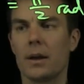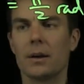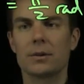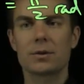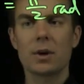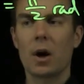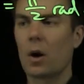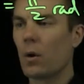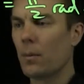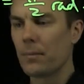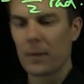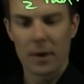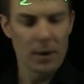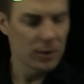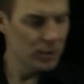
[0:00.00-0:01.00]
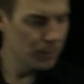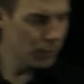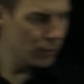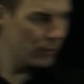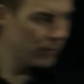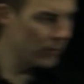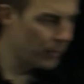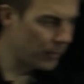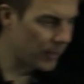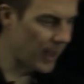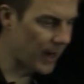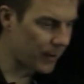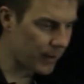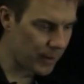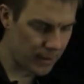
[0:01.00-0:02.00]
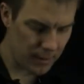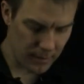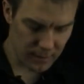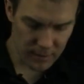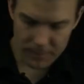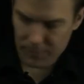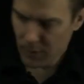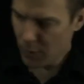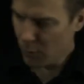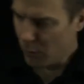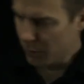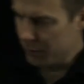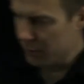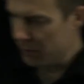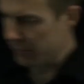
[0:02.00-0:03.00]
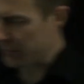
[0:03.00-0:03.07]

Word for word: So to prove the Pythagorean theorem, we'll do the